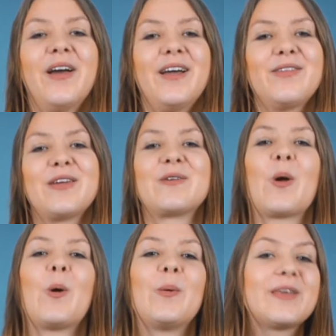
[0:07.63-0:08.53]
Hi there,
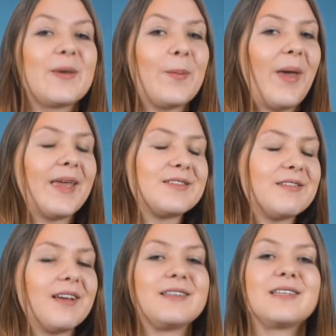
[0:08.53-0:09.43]
welcome back
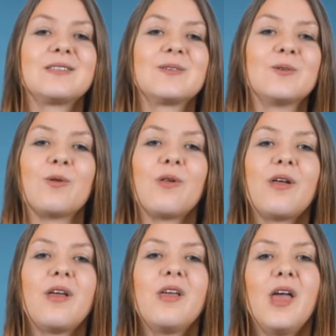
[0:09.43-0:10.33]
to edX School.
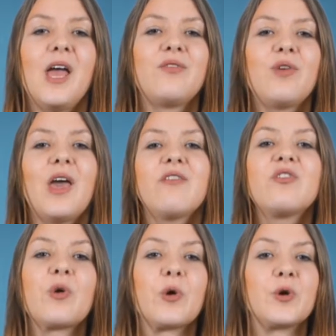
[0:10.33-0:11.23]
Have you
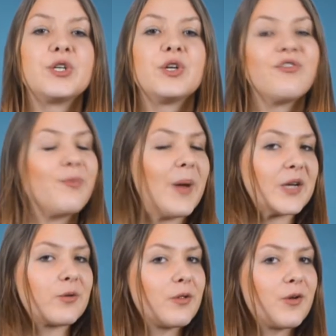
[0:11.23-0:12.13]
ever heard of
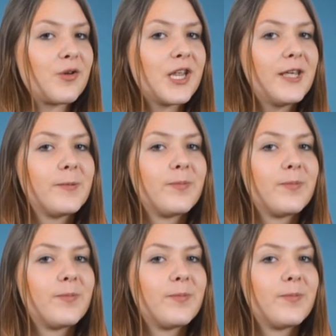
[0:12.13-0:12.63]
microlearning?